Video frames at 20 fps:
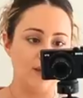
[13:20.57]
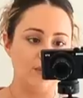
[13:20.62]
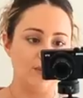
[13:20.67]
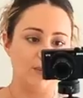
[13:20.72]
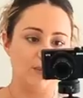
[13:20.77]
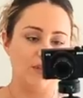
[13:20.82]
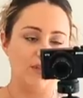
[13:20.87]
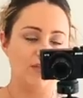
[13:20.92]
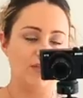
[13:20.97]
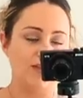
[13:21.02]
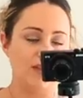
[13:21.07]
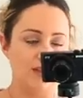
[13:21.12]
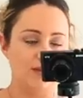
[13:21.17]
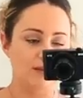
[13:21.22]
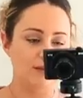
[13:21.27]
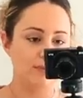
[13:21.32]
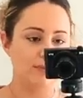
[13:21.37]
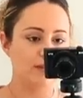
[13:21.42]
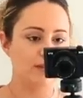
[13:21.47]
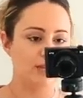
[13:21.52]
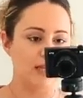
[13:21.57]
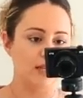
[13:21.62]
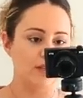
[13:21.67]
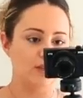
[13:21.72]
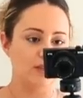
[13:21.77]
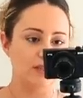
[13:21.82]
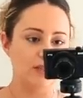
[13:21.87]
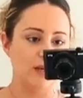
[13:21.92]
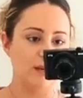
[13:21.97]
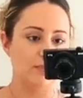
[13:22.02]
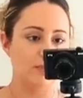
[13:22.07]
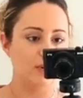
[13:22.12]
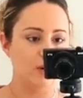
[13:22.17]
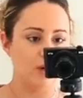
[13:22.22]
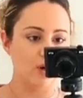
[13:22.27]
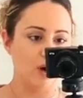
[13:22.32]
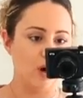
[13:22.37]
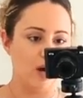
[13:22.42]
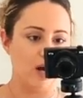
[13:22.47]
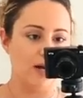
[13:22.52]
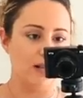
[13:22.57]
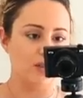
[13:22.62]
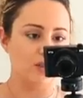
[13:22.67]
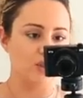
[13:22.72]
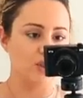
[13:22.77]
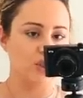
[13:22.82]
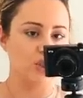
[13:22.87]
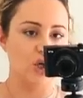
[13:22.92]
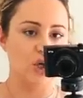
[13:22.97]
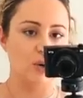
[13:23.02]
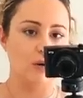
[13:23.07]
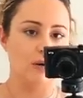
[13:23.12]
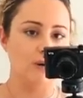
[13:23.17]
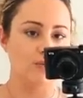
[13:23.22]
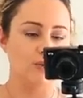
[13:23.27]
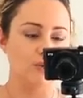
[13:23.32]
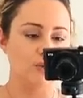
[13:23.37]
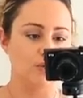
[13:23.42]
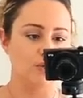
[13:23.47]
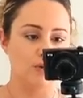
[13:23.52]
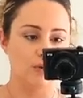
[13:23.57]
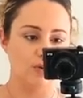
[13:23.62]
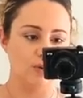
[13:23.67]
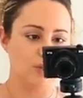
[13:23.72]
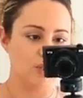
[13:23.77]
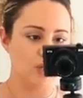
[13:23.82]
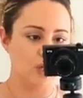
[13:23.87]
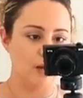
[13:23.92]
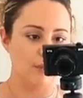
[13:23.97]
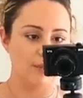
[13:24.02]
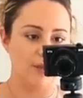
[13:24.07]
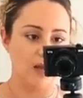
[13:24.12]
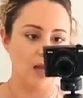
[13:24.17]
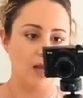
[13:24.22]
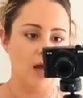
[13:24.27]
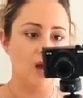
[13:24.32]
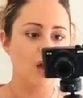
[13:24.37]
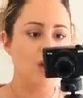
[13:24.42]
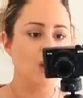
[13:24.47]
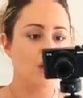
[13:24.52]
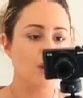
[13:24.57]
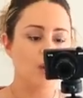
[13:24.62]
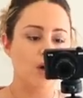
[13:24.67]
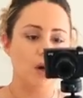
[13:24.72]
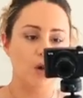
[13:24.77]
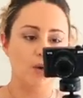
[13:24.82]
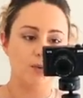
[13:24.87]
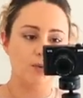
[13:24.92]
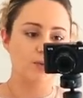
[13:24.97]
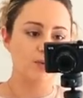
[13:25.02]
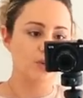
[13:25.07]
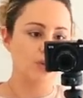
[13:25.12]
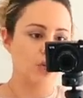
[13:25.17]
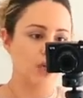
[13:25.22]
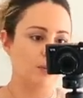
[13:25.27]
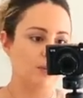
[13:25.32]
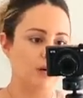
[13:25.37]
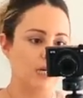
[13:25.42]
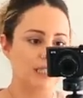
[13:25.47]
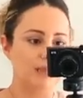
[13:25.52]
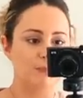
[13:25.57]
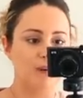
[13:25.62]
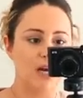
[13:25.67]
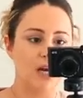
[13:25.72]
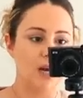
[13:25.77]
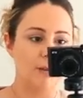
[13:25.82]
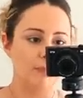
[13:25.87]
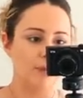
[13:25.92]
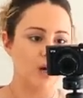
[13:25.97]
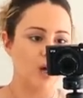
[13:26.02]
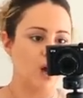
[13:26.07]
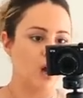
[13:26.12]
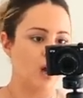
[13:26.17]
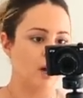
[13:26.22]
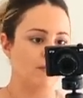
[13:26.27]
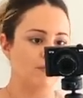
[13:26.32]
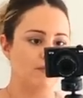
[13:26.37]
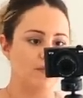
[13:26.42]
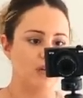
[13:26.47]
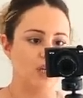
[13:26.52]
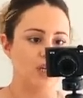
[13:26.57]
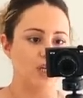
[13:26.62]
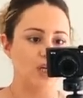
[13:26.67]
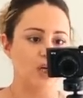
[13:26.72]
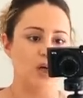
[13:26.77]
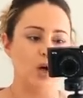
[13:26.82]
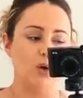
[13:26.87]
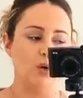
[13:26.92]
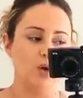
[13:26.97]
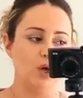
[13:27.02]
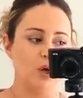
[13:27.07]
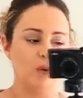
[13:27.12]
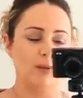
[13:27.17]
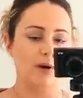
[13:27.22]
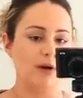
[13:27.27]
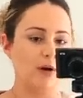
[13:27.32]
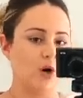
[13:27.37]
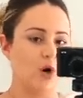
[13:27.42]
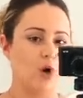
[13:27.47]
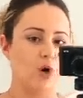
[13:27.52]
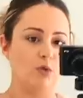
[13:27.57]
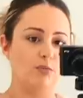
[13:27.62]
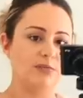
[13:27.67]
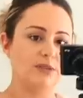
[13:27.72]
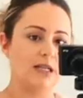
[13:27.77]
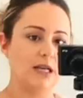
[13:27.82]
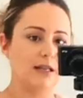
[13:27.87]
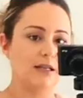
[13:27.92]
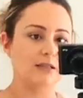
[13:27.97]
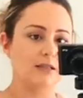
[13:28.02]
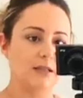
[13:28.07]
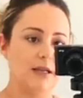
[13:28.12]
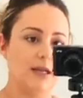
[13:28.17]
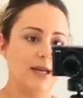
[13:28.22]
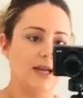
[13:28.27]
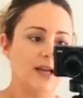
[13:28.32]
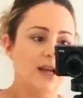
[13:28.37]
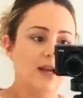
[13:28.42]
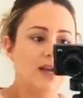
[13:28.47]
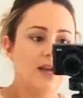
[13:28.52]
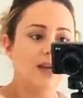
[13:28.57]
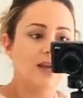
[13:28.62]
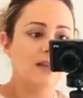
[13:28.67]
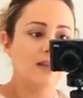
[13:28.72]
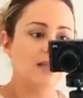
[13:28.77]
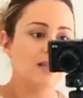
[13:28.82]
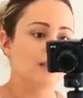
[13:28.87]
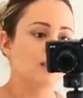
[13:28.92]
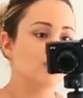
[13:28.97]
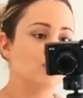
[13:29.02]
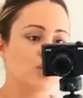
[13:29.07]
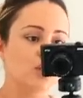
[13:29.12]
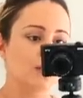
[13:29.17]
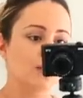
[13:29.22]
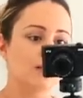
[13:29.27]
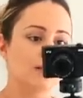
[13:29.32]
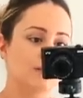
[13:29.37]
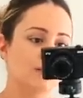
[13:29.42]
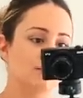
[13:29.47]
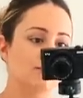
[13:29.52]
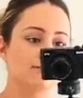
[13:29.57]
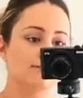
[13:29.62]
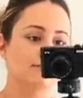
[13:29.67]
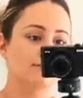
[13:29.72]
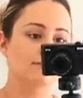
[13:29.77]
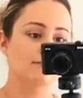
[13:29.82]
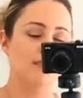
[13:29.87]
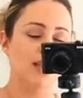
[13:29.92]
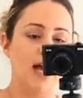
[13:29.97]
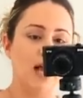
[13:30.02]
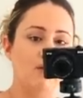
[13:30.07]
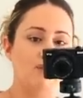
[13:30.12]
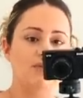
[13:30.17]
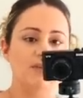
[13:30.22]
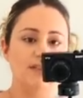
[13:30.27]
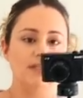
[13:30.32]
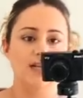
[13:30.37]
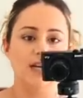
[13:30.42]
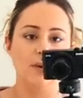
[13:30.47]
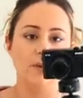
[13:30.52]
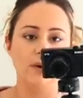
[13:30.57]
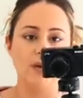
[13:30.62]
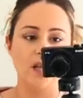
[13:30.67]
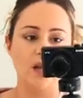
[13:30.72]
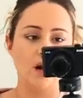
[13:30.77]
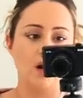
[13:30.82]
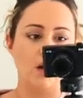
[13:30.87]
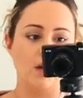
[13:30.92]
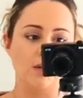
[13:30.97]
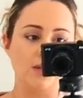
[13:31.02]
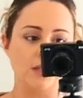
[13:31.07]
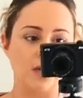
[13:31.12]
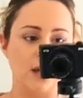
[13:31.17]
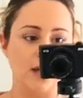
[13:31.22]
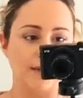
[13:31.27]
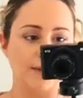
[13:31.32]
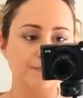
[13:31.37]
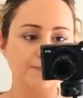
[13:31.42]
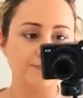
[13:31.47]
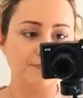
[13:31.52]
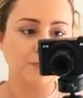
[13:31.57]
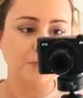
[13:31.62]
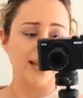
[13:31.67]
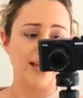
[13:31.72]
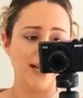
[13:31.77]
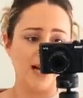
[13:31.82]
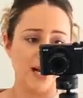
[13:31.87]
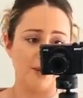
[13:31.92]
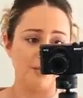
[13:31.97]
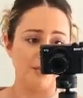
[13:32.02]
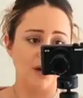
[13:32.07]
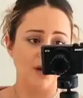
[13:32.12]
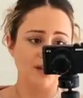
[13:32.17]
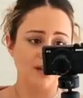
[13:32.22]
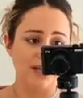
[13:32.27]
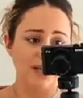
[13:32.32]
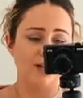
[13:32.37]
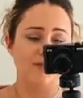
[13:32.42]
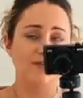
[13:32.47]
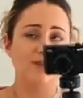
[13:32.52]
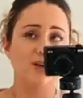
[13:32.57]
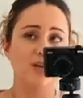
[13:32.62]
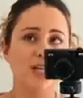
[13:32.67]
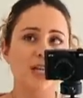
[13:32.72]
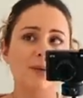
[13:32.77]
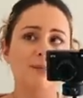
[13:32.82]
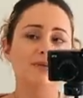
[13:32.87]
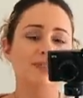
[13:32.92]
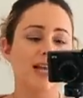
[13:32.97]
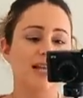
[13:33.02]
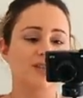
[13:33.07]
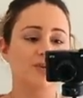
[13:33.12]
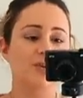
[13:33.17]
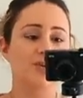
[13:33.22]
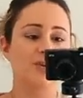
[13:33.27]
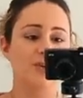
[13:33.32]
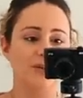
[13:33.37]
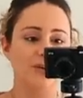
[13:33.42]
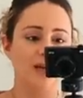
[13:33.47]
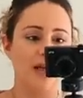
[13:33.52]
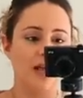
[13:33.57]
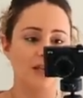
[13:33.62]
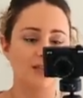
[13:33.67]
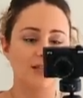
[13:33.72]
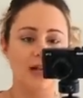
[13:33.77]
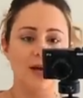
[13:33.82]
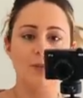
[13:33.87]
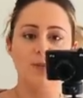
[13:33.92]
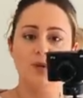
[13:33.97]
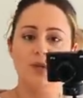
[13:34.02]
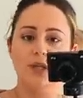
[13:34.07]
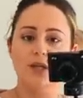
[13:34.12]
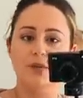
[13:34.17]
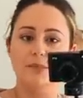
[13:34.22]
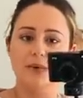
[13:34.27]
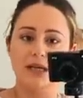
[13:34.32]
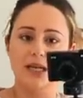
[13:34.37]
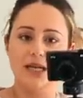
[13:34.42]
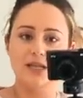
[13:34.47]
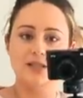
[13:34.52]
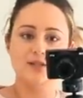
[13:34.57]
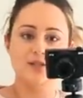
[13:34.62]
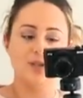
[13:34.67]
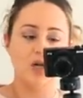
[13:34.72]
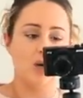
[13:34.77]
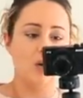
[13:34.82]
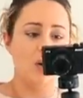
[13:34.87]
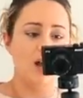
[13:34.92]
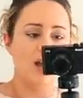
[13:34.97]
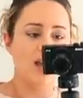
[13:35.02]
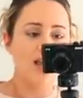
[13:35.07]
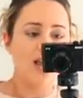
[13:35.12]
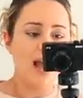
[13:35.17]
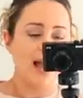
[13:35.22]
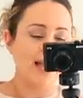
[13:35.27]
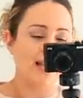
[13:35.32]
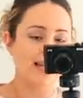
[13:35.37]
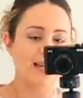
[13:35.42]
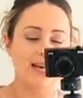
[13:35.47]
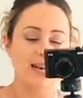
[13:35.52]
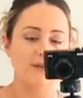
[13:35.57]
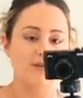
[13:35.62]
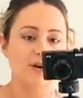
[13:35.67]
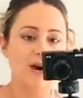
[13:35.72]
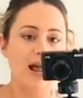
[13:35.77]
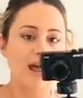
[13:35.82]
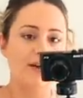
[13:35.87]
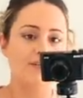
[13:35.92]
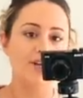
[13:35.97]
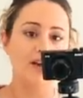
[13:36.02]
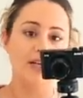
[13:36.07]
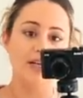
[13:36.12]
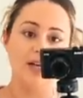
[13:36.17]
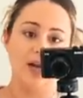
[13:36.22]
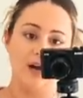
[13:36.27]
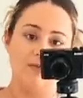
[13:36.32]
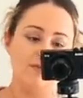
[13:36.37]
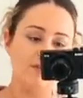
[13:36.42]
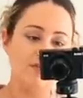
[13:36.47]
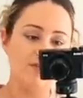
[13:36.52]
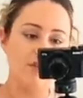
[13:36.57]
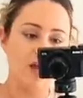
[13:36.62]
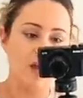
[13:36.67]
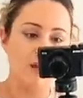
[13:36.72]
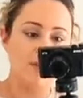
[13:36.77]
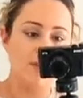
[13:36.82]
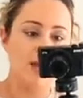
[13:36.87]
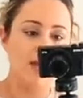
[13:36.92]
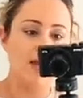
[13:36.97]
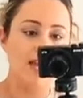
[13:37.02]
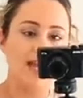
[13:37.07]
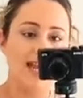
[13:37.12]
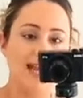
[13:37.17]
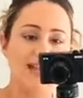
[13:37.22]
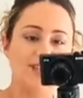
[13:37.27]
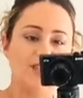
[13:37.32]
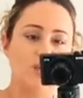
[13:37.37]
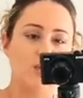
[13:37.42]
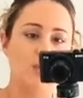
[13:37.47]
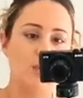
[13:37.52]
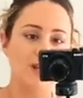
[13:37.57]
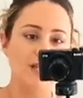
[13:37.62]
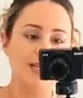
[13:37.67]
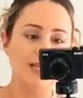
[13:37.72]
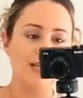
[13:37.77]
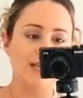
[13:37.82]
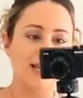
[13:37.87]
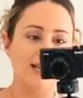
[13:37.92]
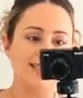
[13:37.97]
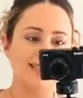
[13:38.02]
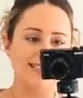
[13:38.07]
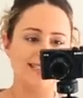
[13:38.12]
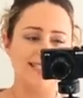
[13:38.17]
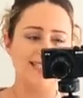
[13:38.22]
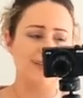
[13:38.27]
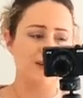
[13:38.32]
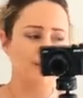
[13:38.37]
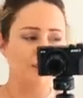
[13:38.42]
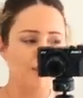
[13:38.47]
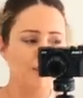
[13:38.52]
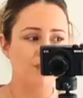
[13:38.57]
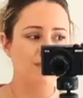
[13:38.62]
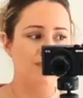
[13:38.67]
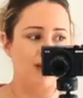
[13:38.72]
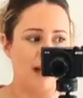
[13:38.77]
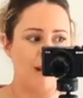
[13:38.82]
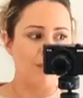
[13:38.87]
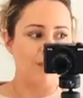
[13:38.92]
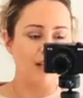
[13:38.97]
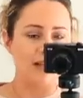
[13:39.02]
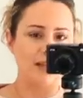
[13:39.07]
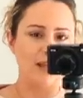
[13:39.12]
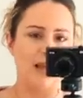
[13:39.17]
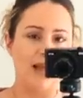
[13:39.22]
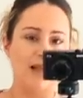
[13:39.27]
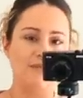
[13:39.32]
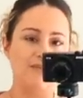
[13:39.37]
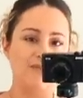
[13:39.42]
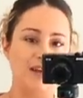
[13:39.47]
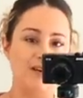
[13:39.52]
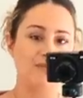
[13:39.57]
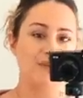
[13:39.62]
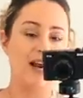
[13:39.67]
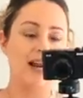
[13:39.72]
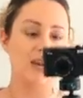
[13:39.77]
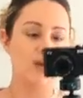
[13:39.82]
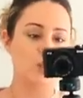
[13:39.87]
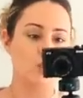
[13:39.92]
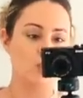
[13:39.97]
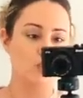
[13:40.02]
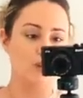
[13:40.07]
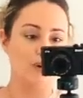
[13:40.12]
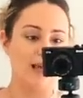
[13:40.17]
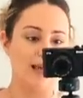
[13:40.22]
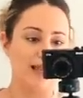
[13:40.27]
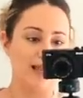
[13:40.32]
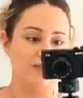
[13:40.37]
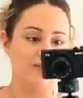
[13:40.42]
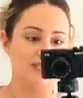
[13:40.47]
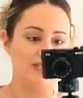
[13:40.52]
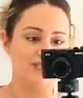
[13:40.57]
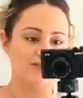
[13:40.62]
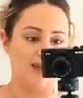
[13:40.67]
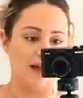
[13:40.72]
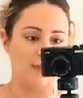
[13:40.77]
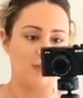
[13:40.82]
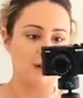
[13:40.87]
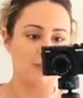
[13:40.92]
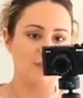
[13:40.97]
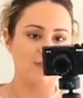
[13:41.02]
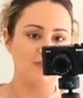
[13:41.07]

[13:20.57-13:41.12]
would 1000% just like put on and just go out and do grocery shopping go through Starbucks, pick up a coffee, go look around at HomeSense. Like this is just the outfits that I wear like all the time. And I'm like fully obsessed with crew necks, I will admit it, so I can never have enough of them. It's a really nice different fabric, like I've never had a crew neck in this fabric